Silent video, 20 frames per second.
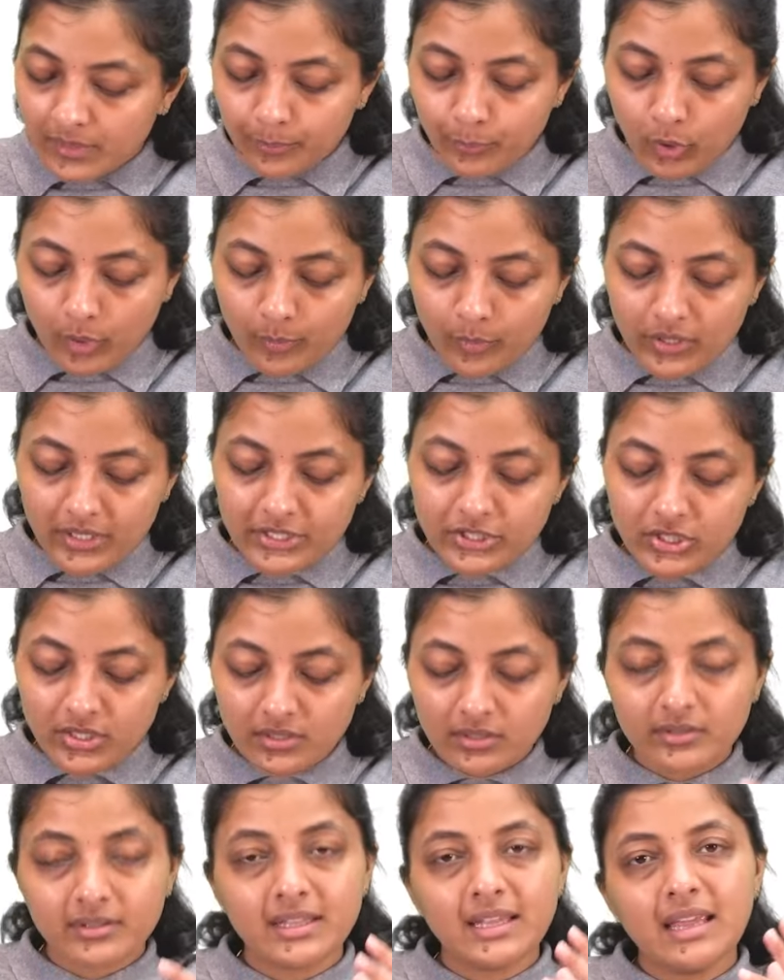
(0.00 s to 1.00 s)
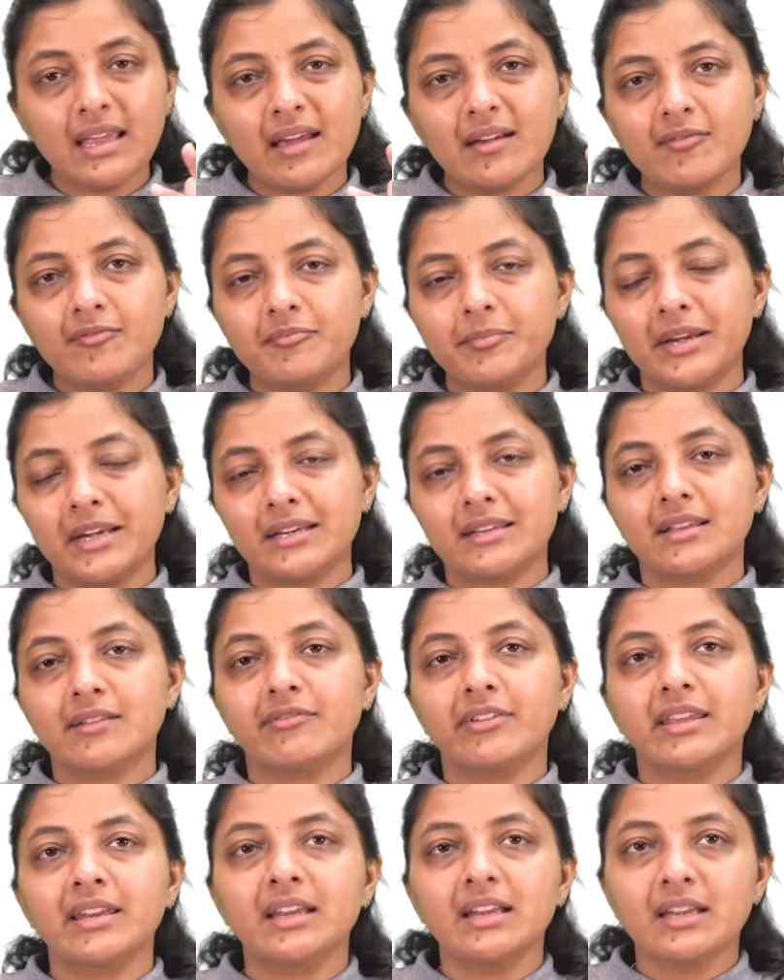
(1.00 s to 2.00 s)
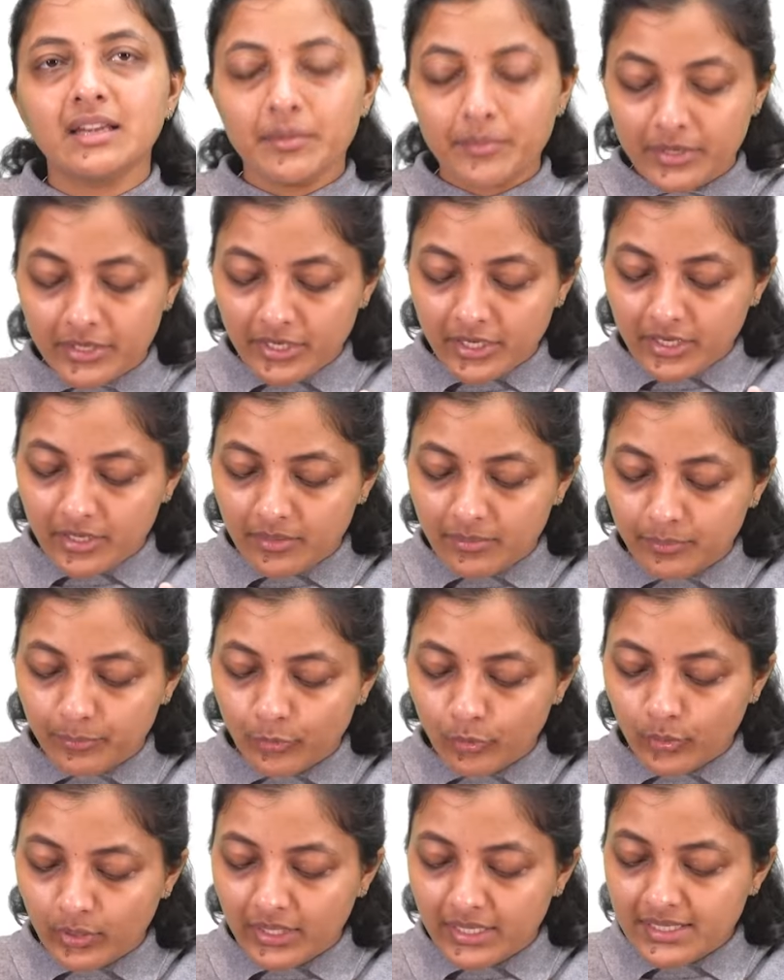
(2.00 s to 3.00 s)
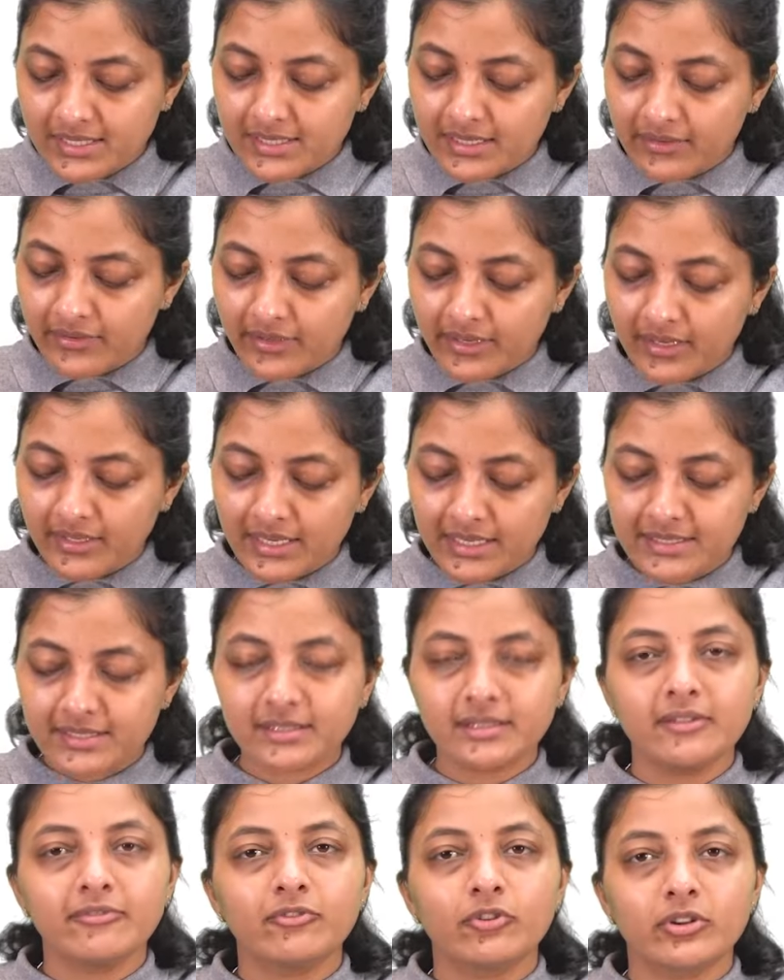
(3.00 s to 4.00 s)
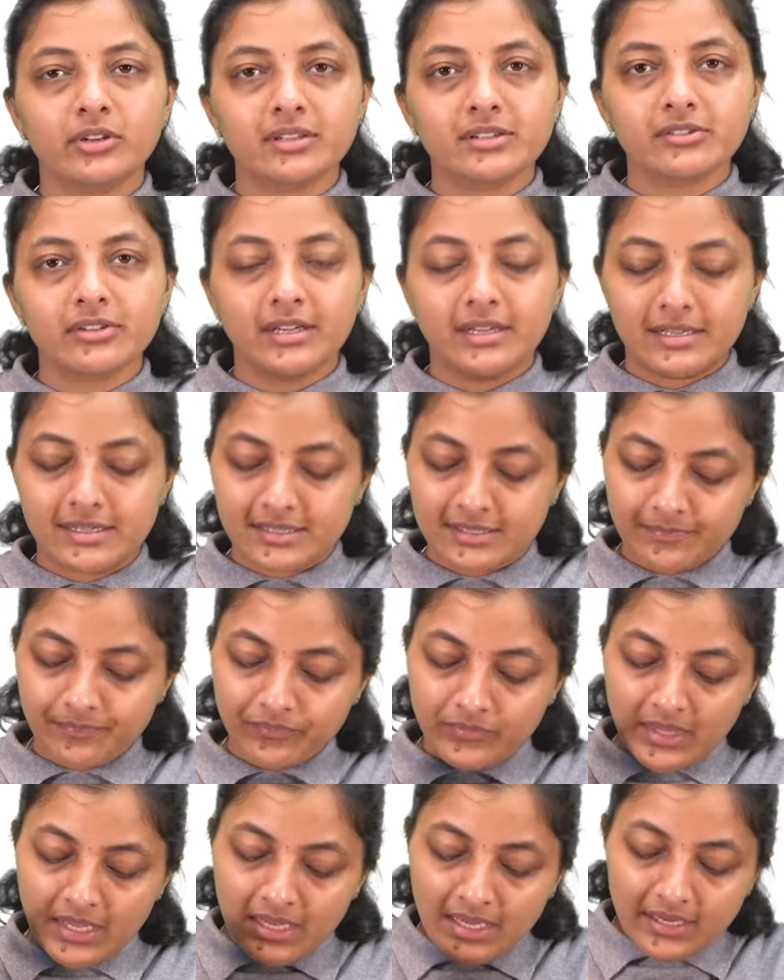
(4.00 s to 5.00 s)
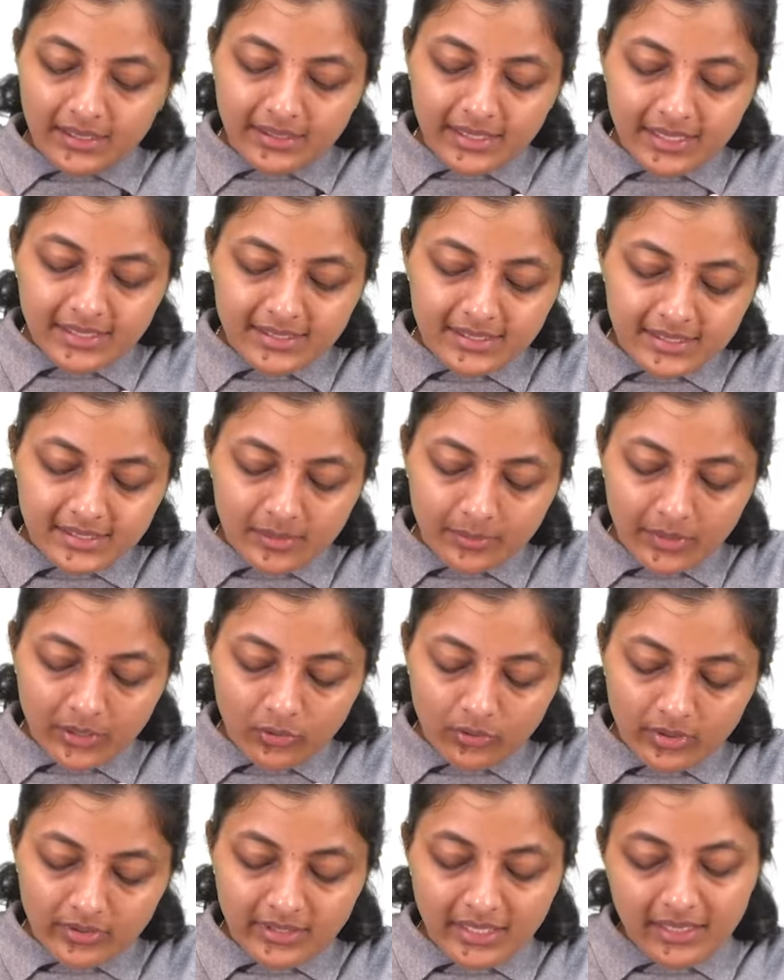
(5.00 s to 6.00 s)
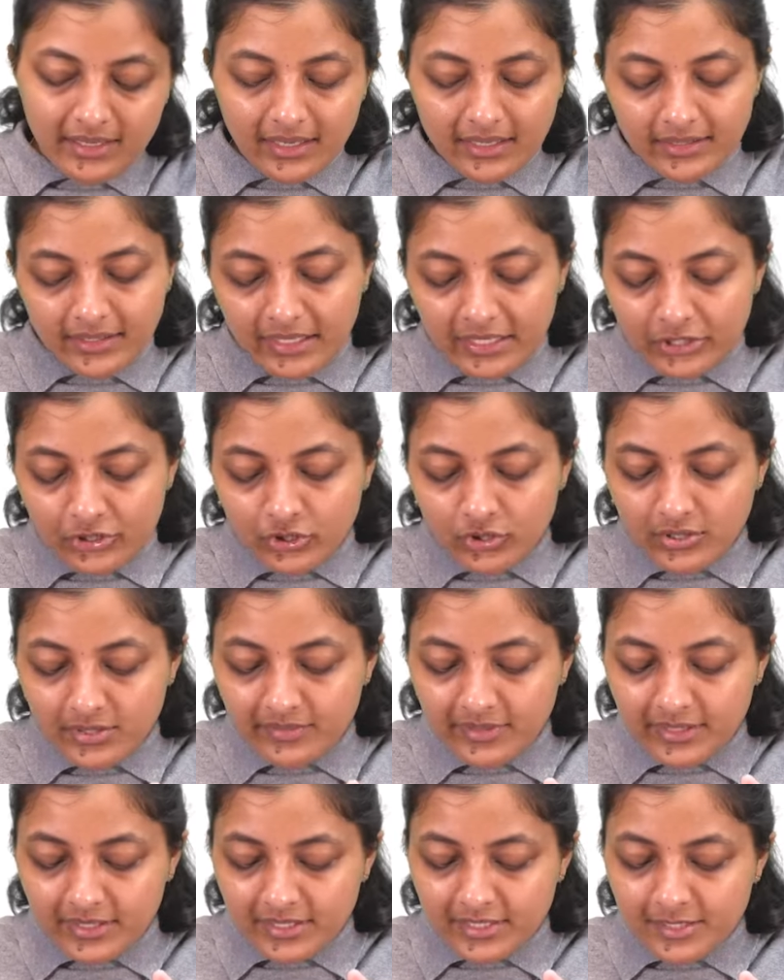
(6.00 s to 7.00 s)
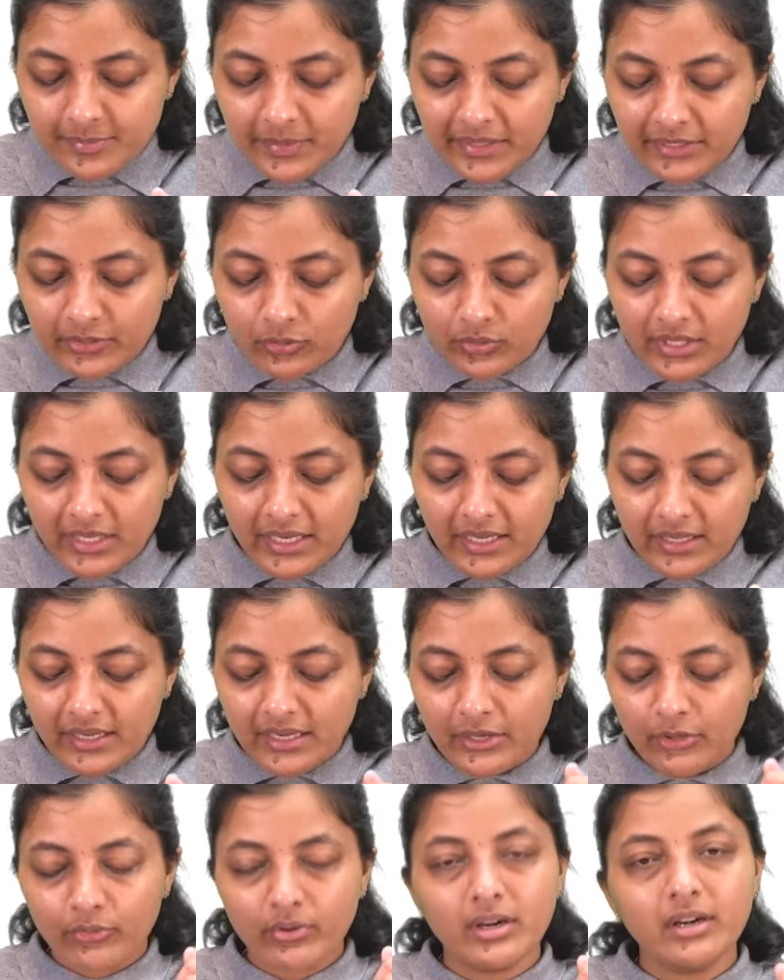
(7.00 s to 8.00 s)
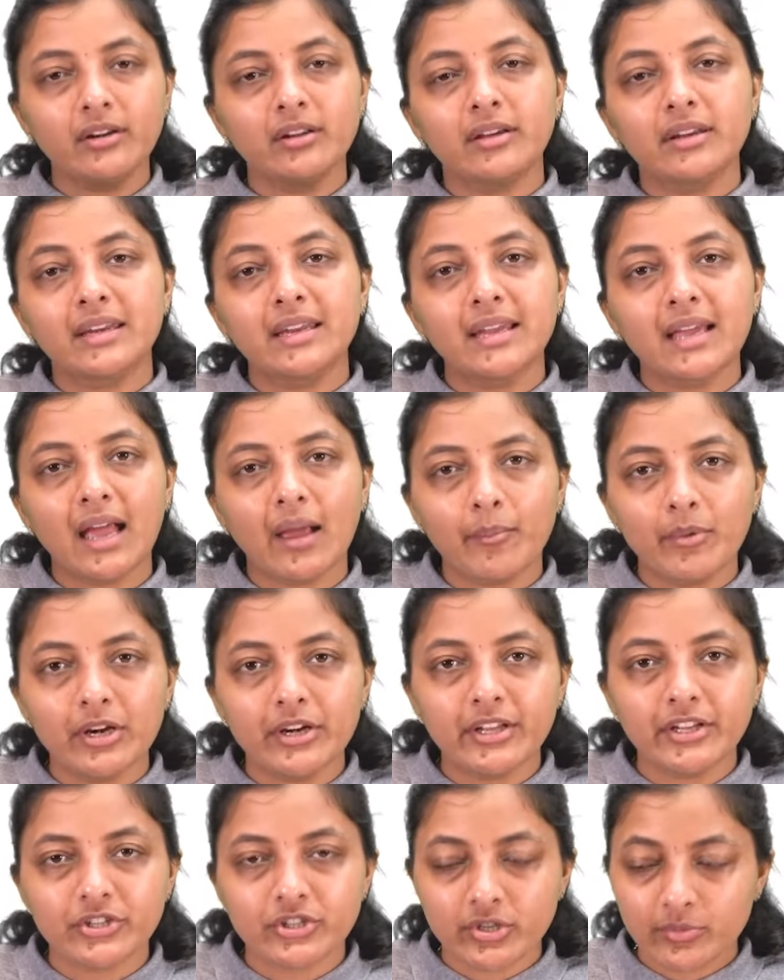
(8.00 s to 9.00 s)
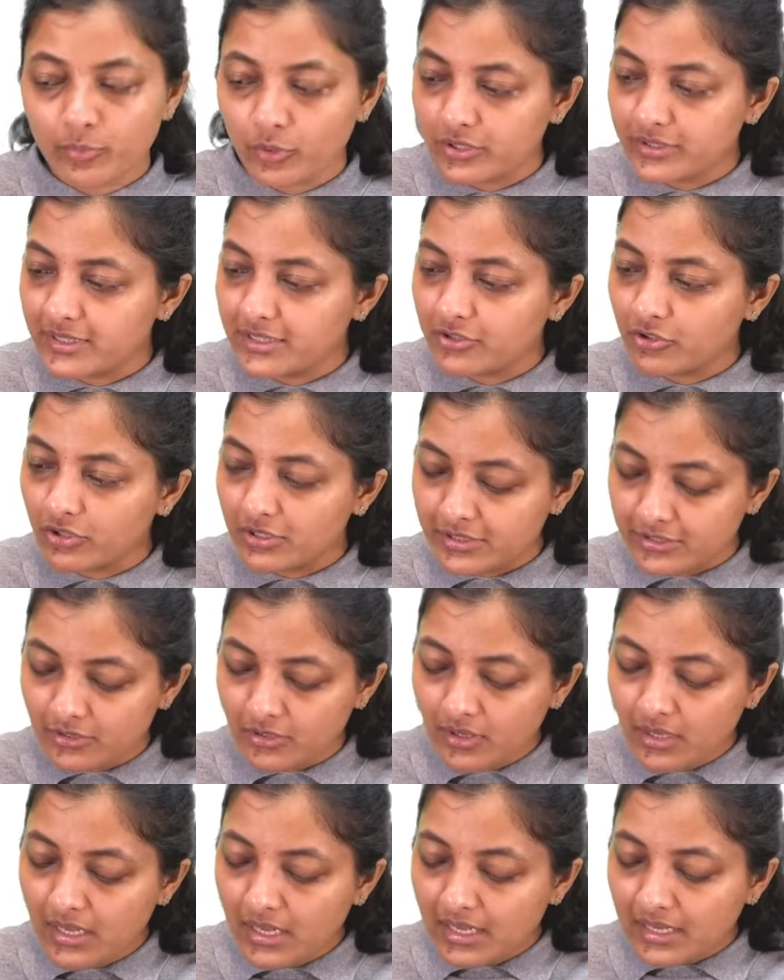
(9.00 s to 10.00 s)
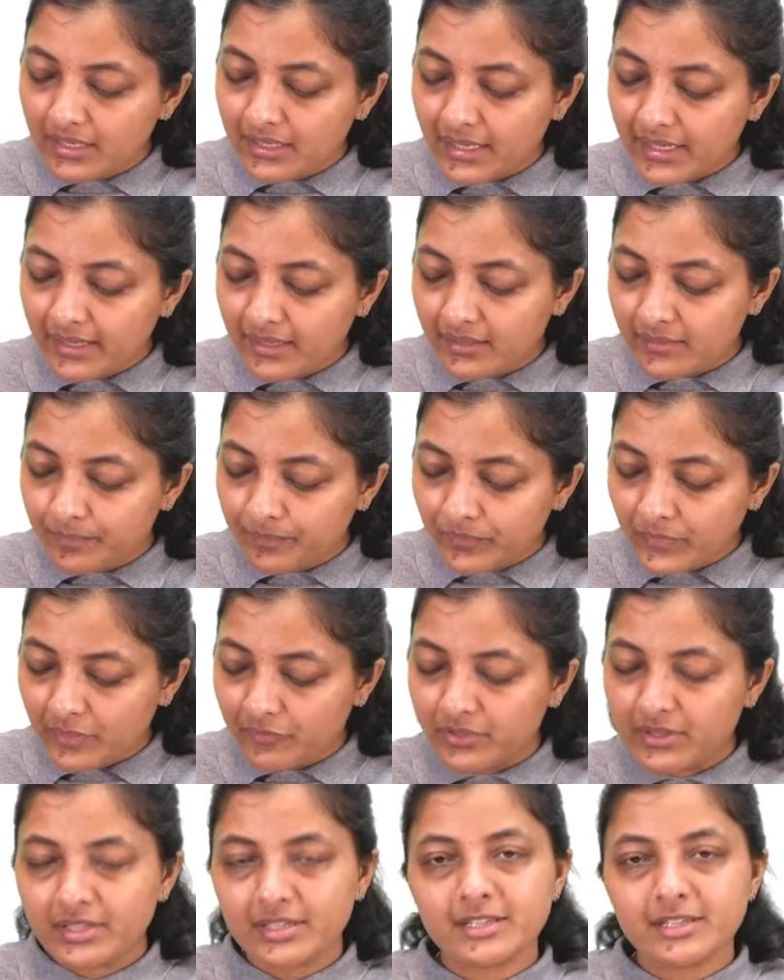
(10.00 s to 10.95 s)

population, they have made the very limited progress in recognizing the forest rights. Next is about, there are the issues with respect to the inadequate rehabilitation process also. Like with